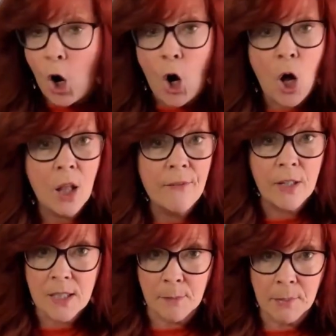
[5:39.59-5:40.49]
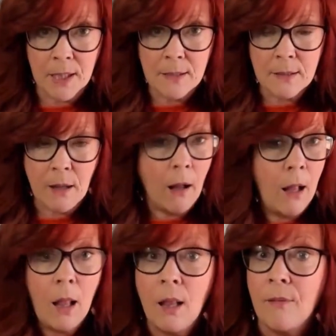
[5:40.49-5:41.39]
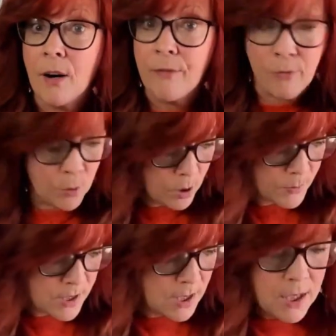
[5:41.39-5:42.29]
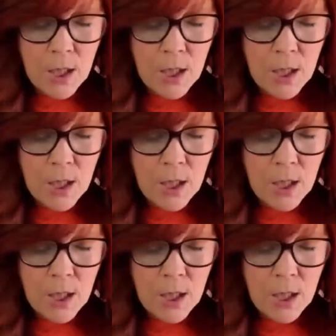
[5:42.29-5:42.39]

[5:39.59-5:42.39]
All of our templates, all of our forms